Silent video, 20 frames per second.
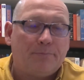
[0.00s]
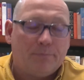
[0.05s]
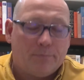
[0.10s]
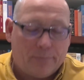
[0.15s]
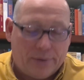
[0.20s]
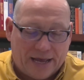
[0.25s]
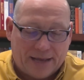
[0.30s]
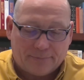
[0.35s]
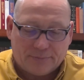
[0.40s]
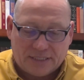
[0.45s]

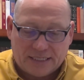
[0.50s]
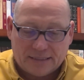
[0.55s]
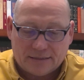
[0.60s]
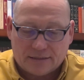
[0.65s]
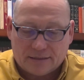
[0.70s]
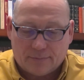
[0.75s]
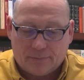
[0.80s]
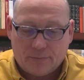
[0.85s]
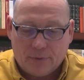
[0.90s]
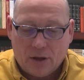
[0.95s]

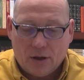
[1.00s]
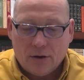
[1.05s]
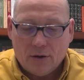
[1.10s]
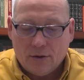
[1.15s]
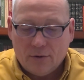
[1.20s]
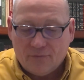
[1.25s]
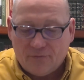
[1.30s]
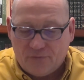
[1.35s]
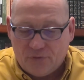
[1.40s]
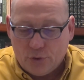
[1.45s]
baptism,
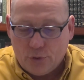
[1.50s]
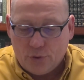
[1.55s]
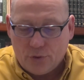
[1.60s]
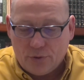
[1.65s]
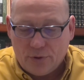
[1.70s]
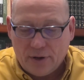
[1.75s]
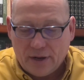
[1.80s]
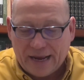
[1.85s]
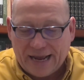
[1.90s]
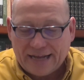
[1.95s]

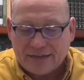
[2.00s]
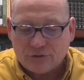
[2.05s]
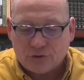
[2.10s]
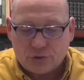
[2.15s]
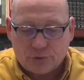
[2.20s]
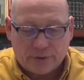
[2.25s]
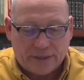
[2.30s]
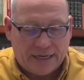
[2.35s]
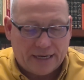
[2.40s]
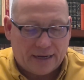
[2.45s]
food, and
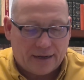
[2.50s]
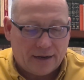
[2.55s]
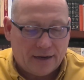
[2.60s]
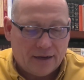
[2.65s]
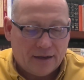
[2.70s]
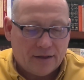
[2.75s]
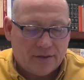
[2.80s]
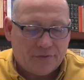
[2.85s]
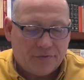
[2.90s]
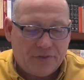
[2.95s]
drink
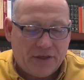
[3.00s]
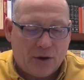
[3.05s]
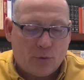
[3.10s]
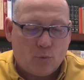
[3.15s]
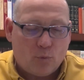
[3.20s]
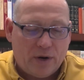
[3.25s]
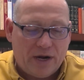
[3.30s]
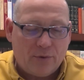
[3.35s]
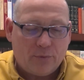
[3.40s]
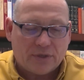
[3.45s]
that
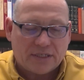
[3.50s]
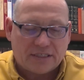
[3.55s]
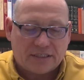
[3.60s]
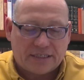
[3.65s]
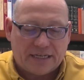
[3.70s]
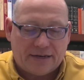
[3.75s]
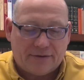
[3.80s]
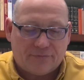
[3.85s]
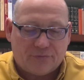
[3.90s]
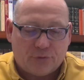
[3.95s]
we
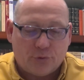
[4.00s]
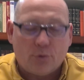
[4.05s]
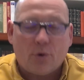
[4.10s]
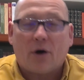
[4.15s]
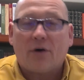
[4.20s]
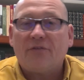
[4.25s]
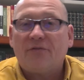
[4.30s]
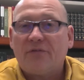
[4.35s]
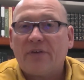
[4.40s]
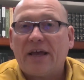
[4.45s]
receive through
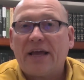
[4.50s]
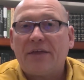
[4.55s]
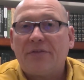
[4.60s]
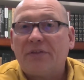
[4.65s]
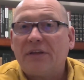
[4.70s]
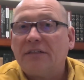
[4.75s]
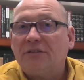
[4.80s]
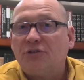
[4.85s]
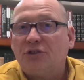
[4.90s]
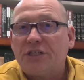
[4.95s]
our faith
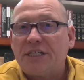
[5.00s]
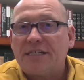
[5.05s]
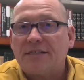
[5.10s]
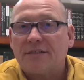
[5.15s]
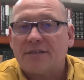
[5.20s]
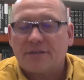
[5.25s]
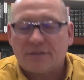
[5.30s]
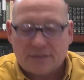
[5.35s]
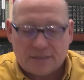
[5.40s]
in Jesus